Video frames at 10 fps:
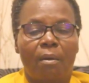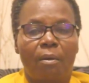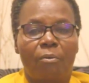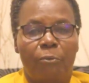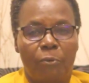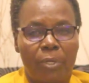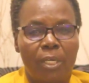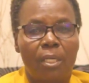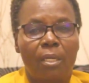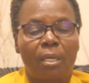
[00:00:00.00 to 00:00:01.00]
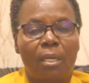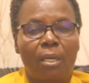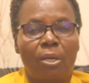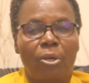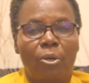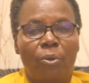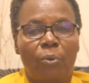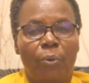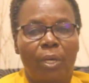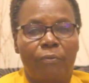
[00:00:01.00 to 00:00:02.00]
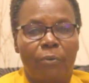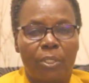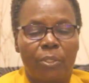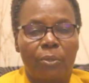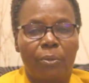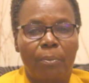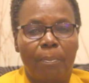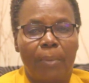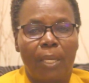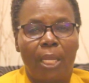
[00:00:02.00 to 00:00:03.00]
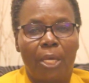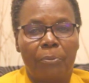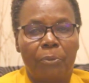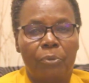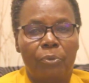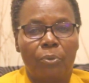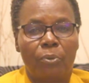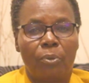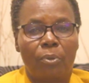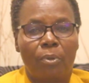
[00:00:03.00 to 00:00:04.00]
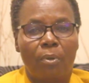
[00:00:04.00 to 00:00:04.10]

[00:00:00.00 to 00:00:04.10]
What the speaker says: food. We have also been able to